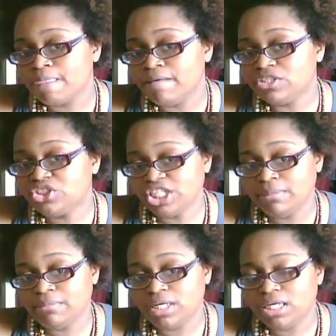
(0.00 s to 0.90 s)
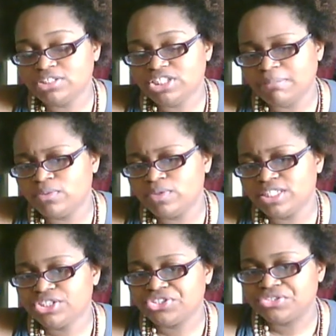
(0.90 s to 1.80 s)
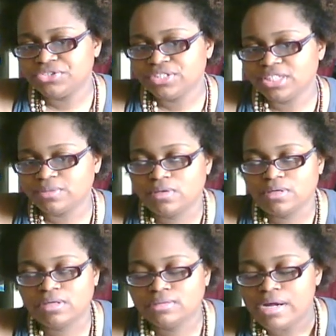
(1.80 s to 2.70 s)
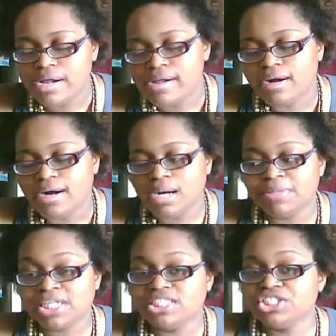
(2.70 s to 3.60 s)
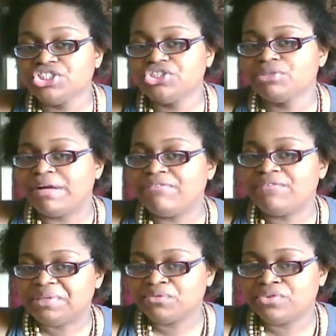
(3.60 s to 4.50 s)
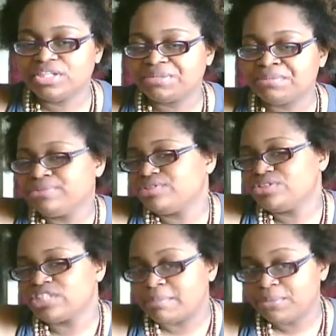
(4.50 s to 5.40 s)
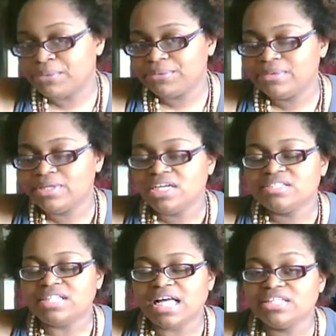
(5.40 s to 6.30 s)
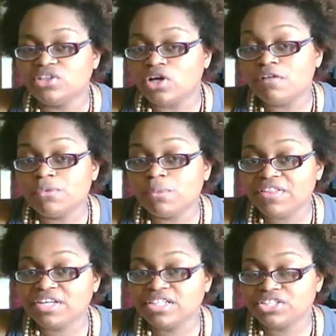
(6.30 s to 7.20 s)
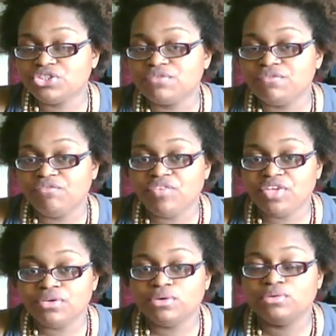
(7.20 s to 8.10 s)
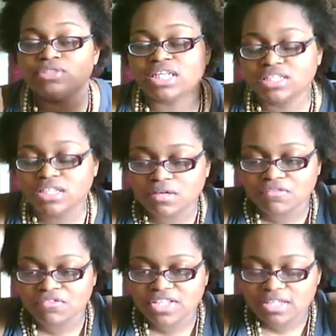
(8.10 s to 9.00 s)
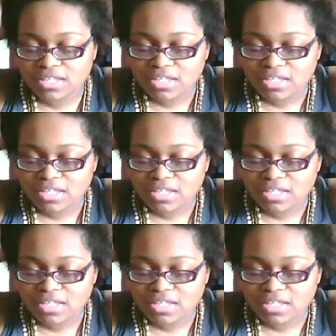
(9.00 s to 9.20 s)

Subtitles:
shampoo and conditioners as well. The conditioner is my favorite as opposed to the shampoo. I love the way the conditioner feels. I love the